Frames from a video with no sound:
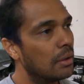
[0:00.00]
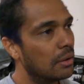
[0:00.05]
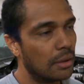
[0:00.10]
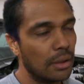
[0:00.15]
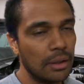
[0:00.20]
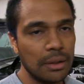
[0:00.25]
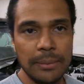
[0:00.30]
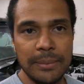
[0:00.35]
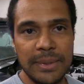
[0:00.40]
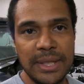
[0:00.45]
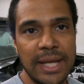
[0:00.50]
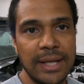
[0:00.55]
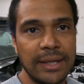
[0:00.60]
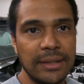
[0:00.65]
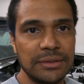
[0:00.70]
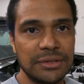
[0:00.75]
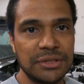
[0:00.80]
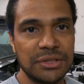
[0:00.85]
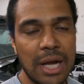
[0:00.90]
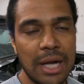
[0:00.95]
Eliminating
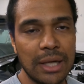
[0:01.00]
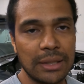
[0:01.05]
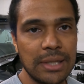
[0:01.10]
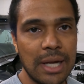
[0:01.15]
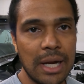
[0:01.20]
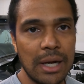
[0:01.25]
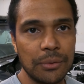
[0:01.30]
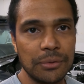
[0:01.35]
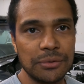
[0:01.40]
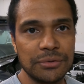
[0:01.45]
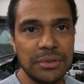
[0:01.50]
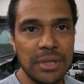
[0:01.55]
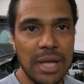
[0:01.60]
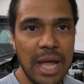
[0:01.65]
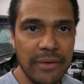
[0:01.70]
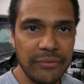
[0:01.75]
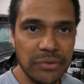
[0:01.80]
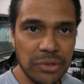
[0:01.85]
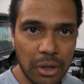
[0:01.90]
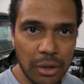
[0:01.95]
the shock towers,
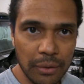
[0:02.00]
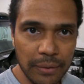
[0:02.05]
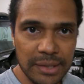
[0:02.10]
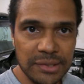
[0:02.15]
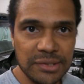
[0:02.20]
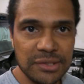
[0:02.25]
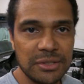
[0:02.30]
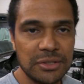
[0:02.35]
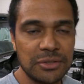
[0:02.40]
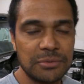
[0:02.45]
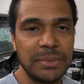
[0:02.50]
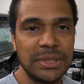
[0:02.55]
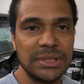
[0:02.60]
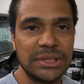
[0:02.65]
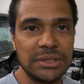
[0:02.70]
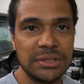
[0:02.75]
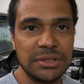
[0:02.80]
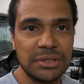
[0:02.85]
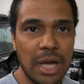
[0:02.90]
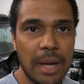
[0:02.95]
having all that
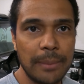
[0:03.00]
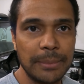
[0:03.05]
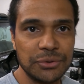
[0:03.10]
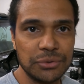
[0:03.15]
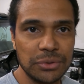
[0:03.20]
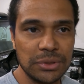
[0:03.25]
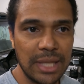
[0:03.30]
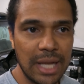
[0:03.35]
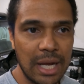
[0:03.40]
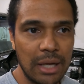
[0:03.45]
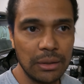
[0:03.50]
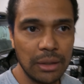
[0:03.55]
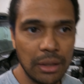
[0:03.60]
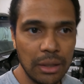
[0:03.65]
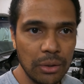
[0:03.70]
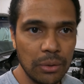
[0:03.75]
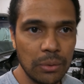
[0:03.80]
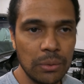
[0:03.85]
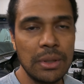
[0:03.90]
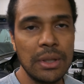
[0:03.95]
suspension geometry down
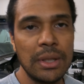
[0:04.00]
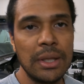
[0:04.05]
low,